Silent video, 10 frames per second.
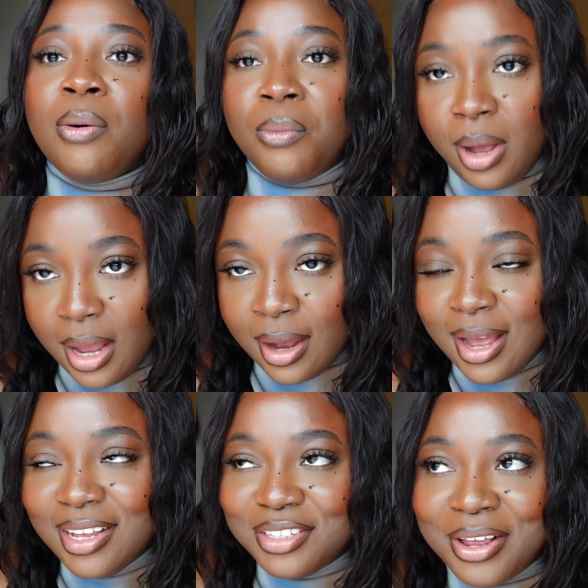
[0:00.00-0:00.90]
work.
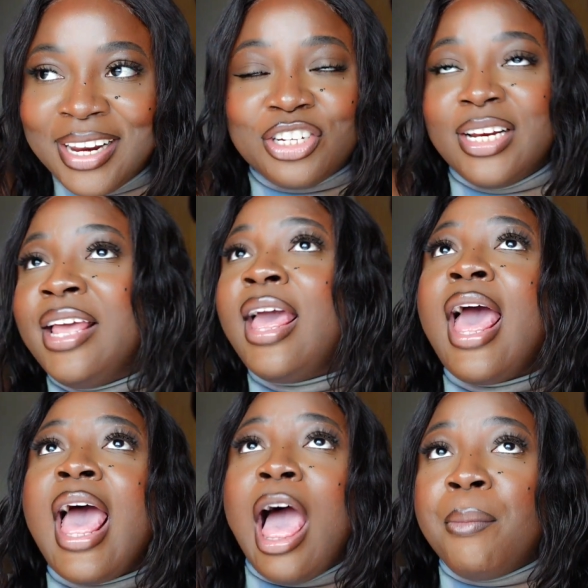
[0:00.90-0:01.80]
So literally,
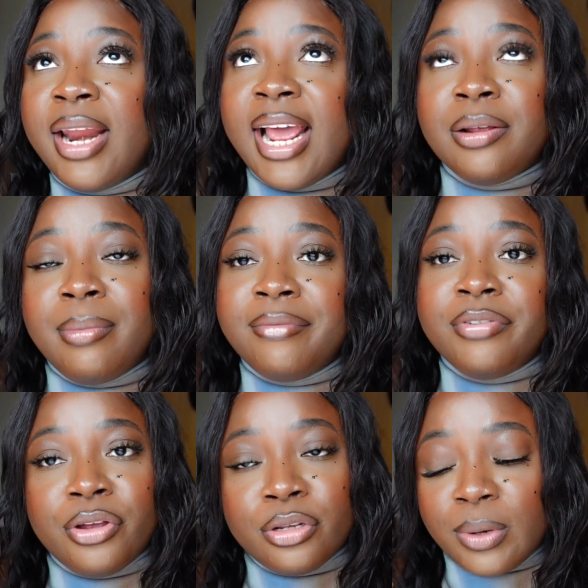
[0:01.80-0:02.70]
I'm gonna edit my
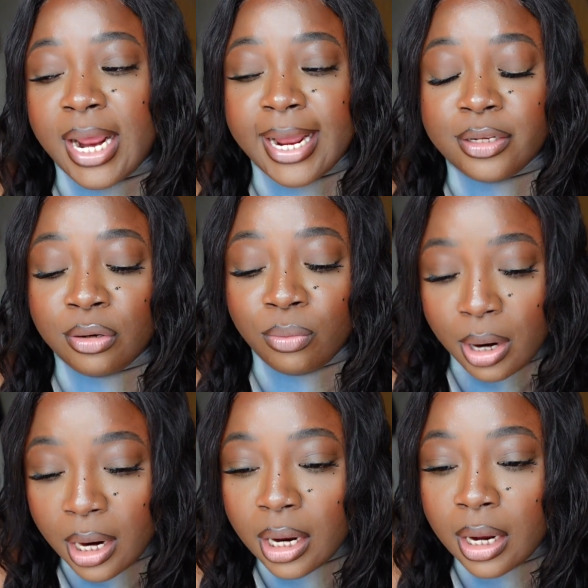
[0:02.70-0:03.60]
videos when I get to
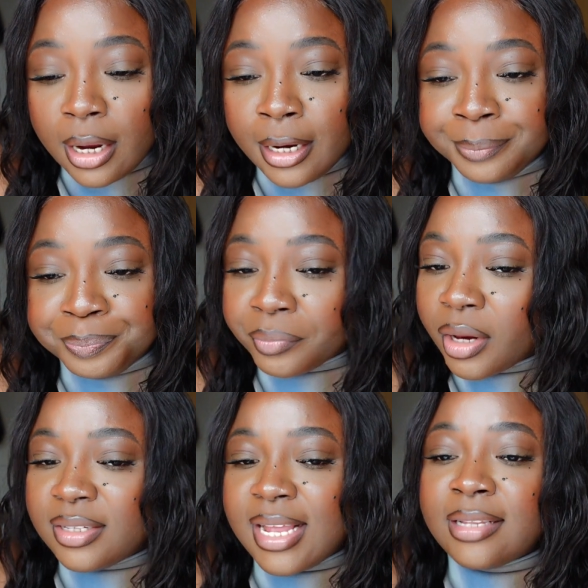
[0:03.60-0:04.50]
work,
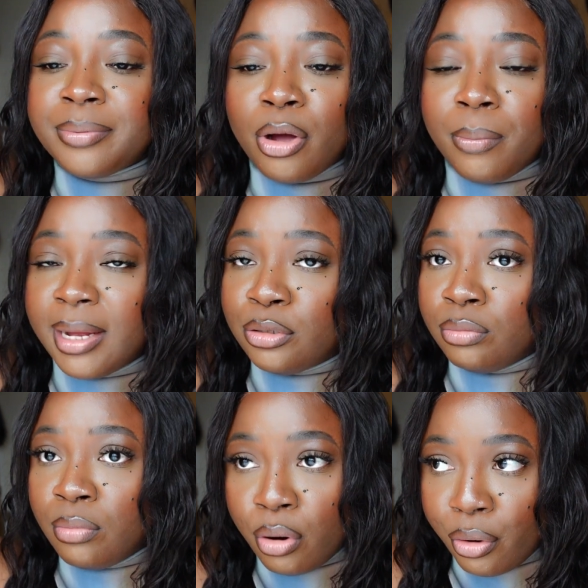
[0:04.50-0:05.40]
because it has to be up by
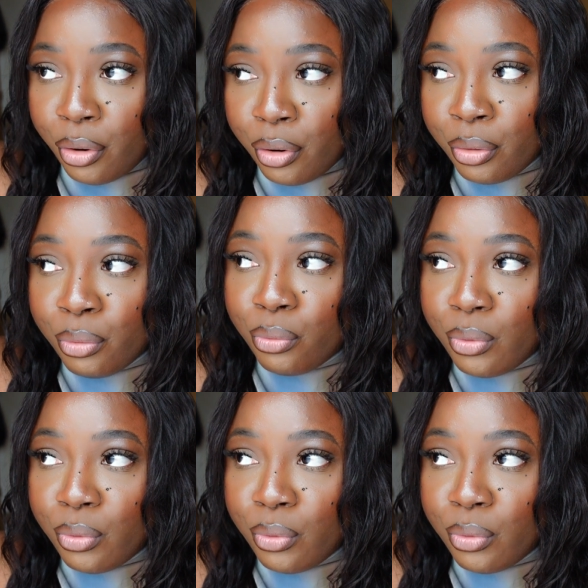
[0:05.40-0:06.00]
tomorrow.